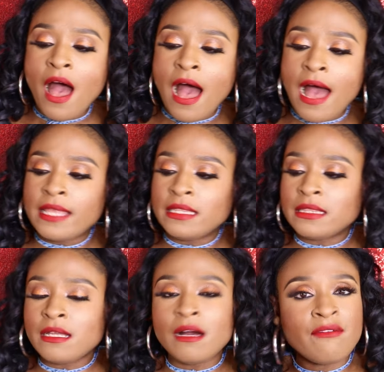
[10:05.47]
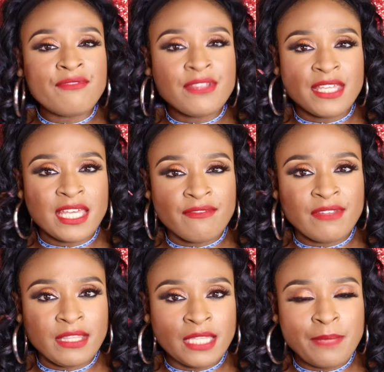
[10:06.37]
I love the Give
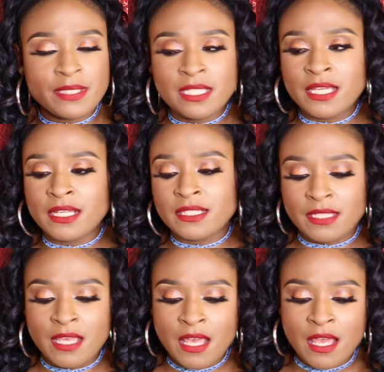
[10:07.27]
lipsticks.